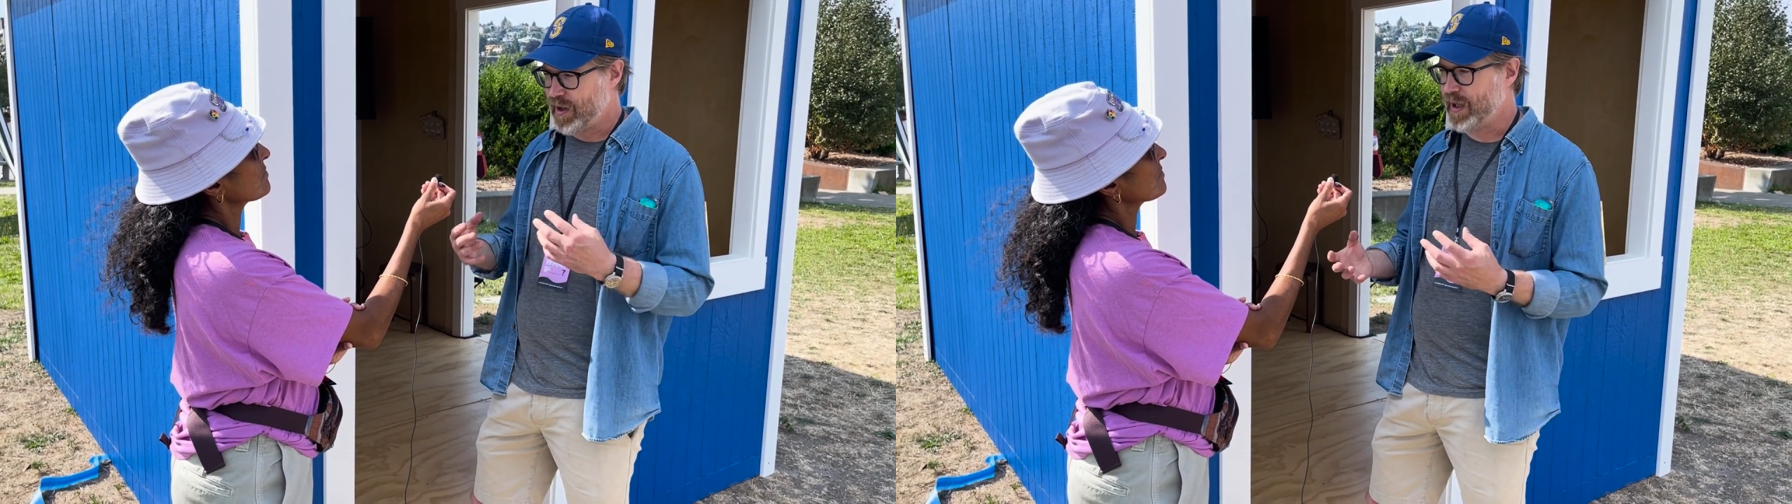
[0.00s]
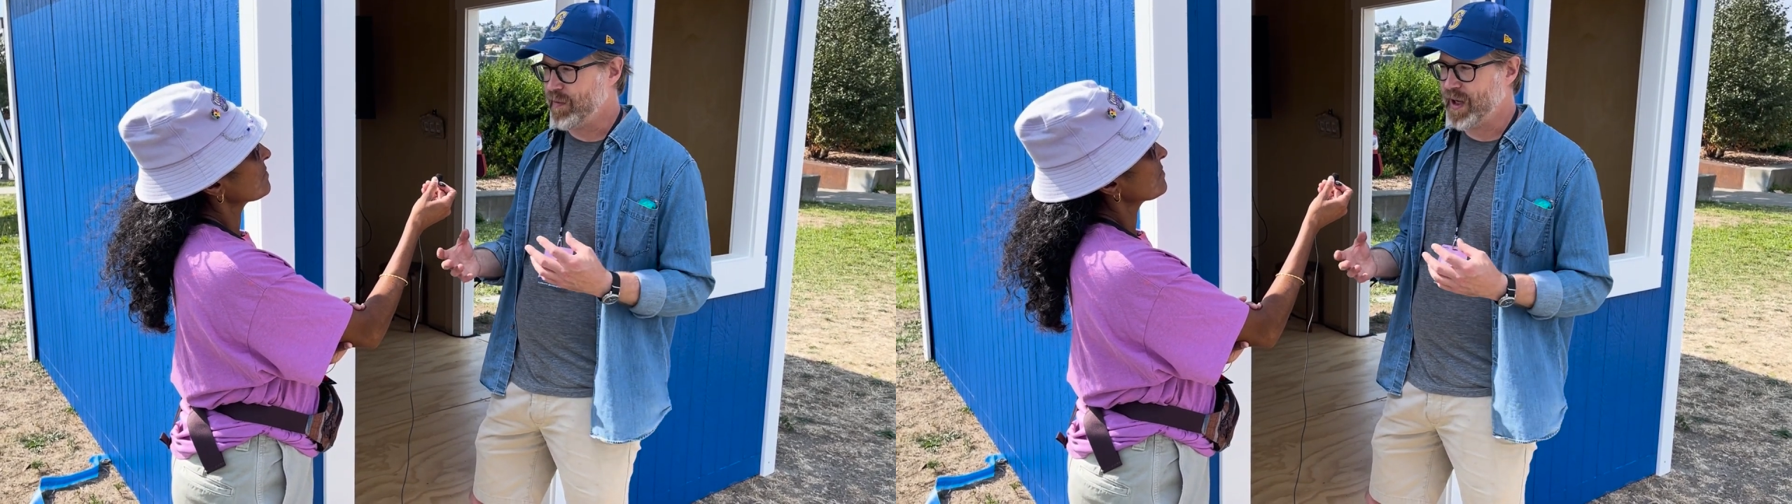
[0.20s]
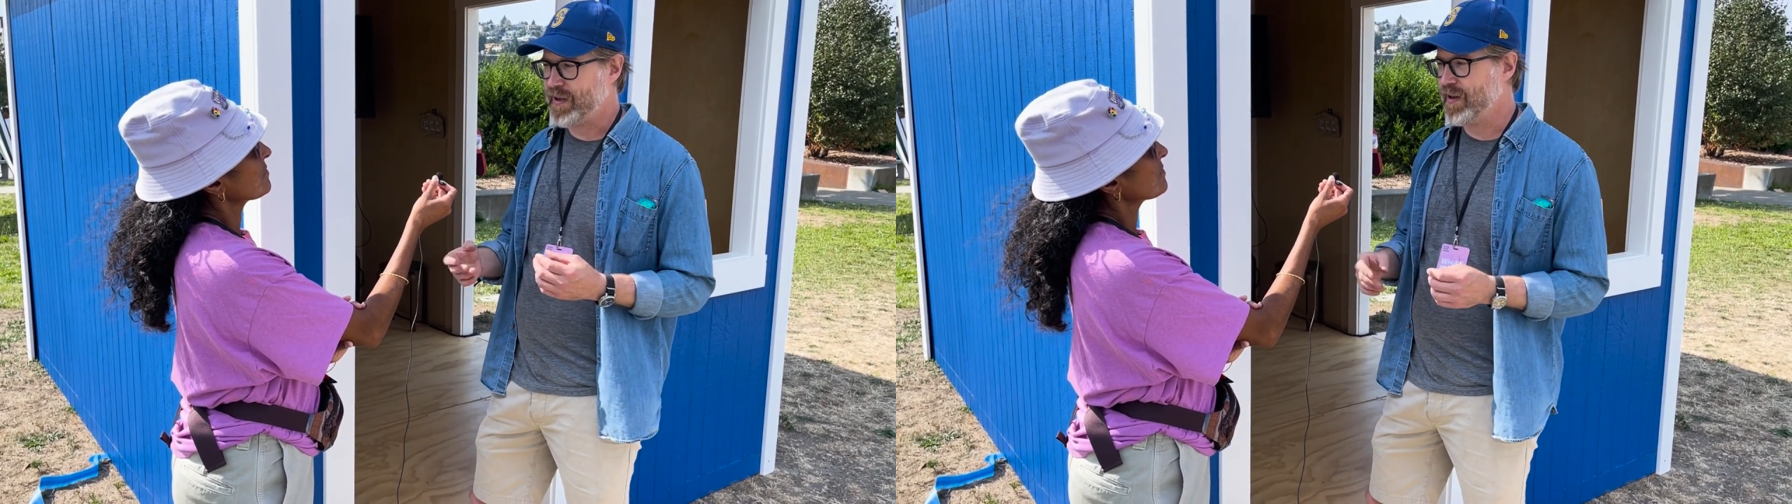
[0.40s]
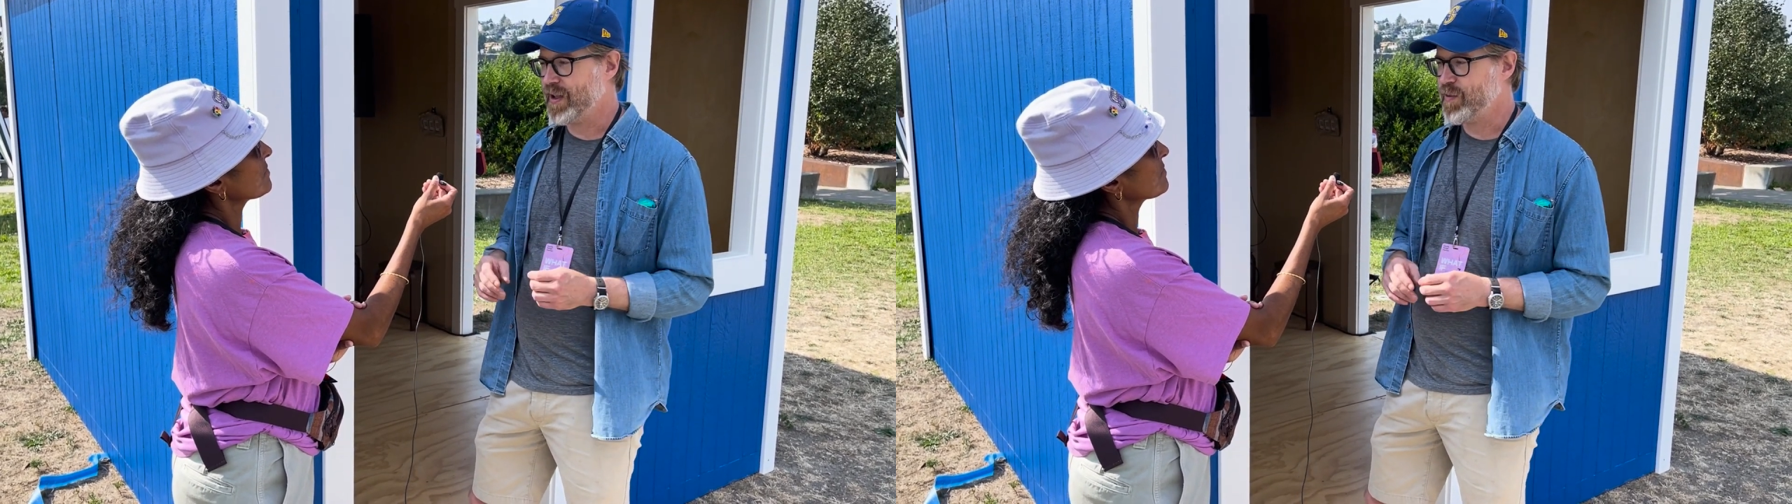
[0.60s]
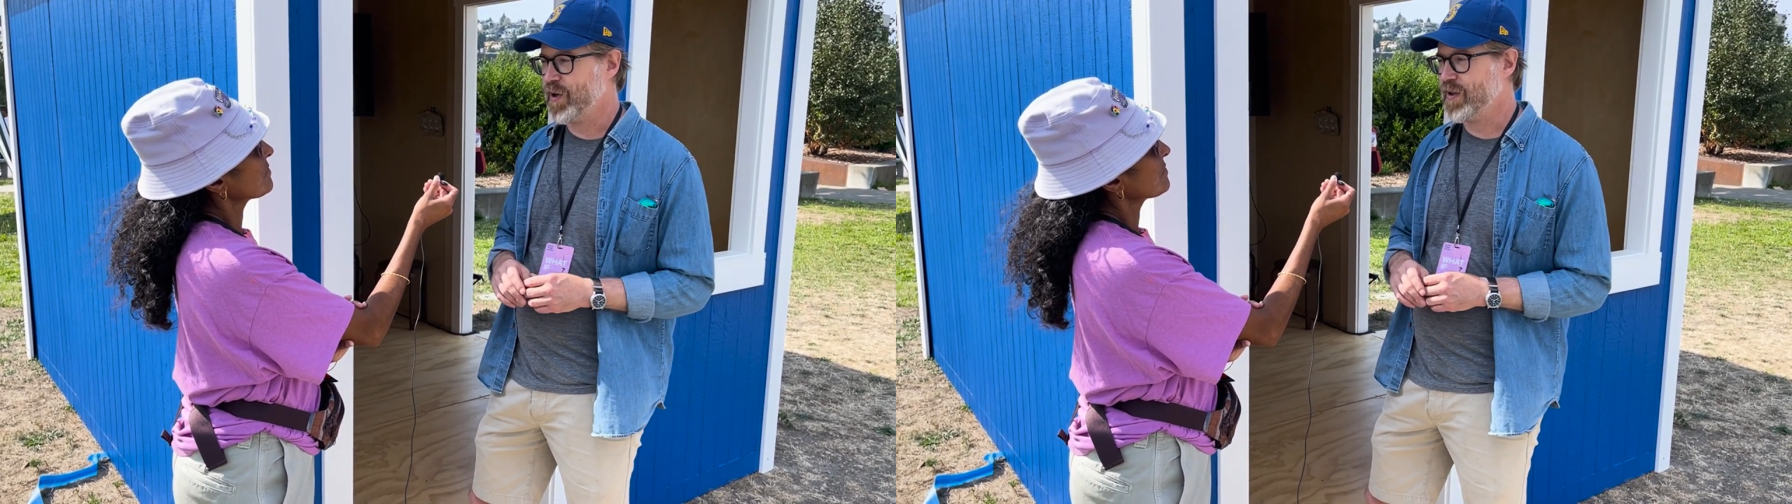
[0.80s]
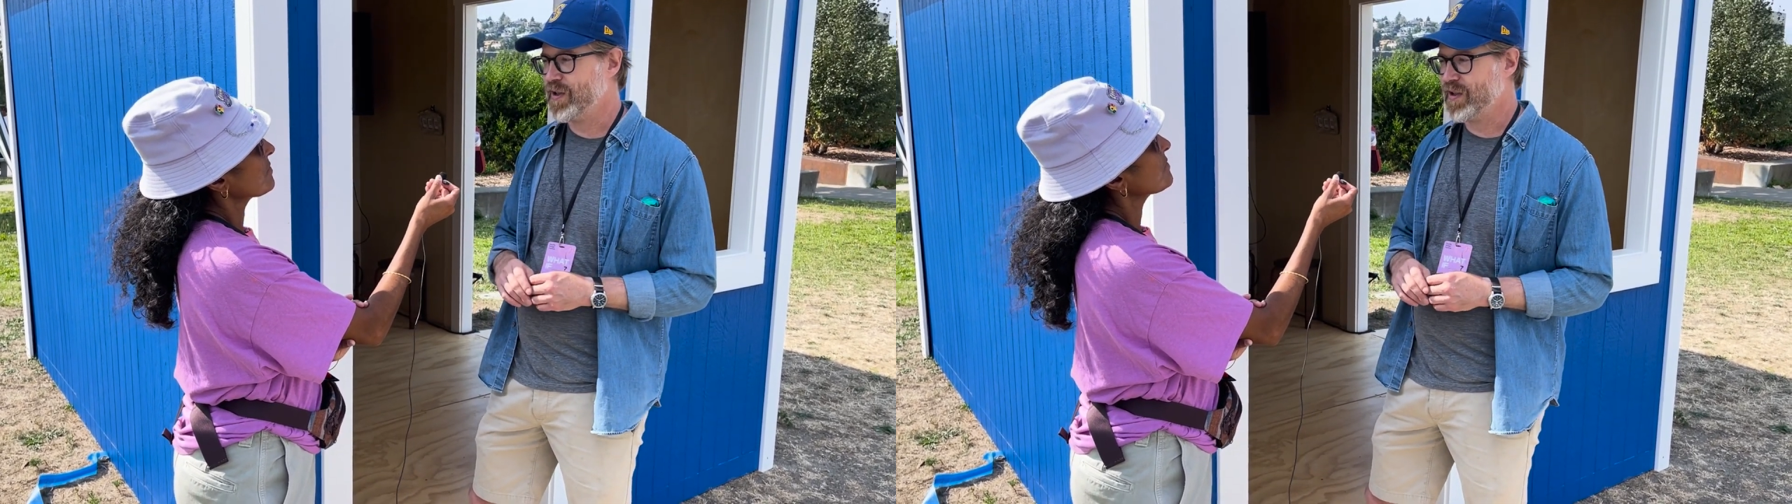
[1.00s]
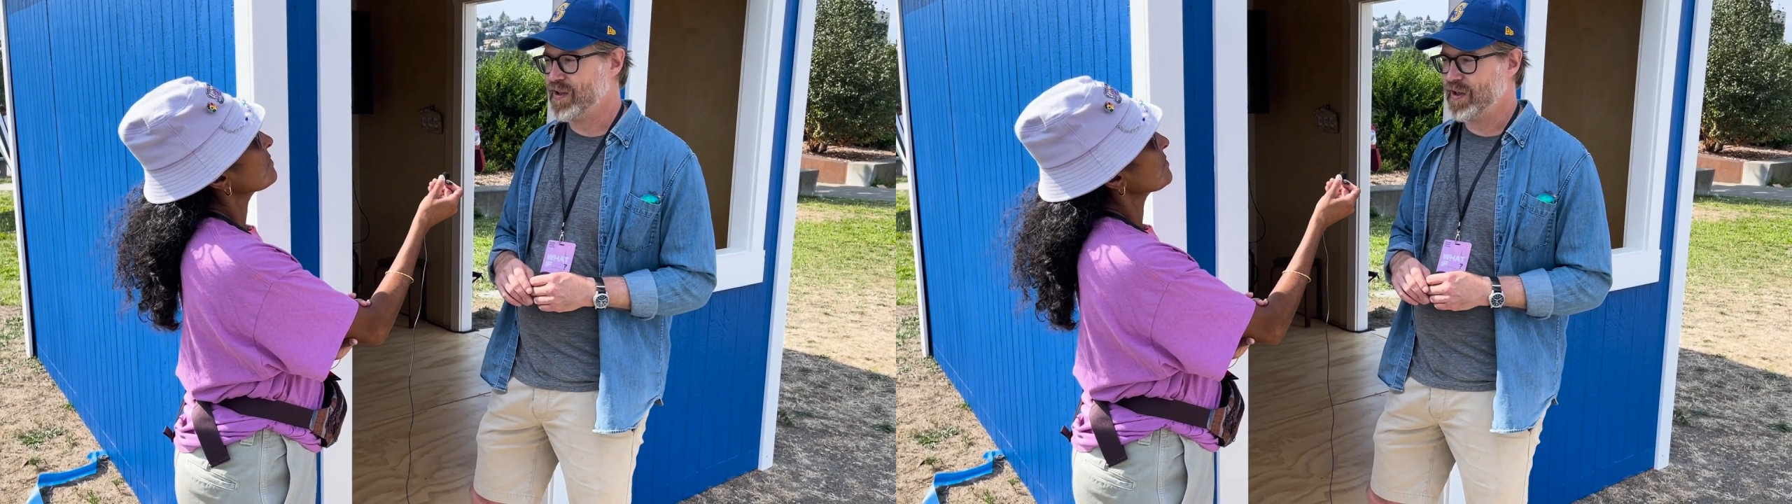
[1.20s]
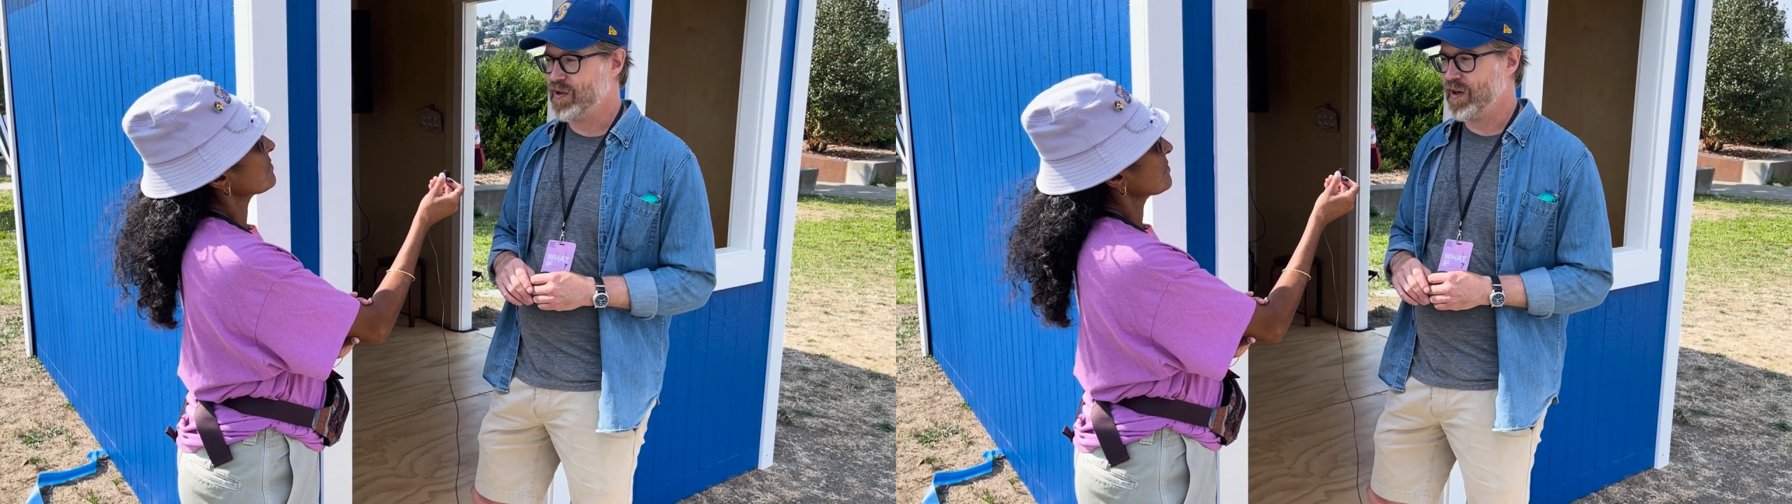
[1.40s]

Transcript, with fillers: talking about their experiences and